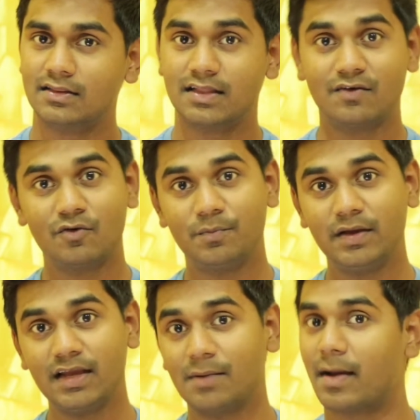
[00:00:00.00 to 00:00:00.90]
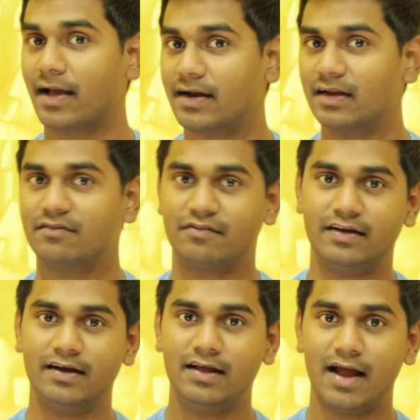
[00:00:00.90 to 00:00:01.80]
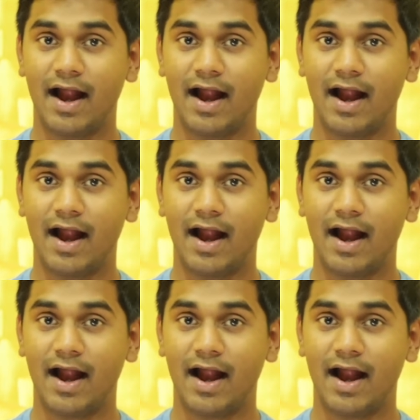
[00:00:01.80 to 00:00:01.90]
there would be a magnetic field.